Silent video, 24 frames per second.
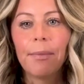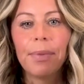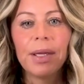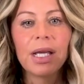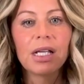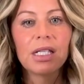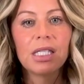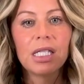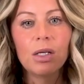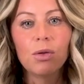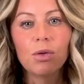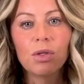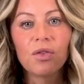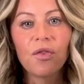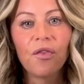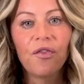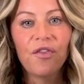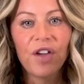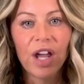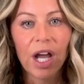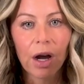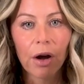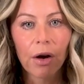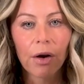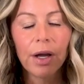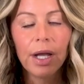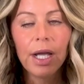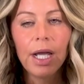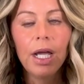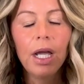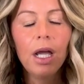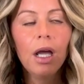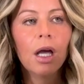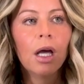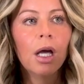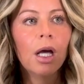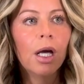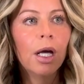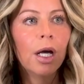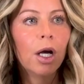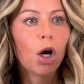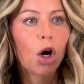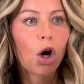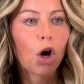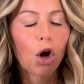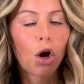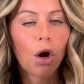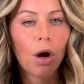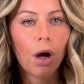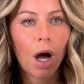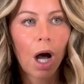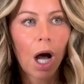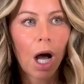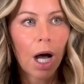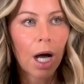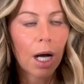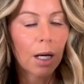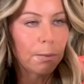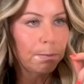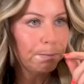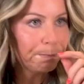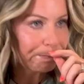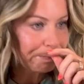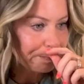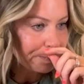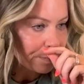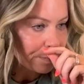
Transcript: because he was very um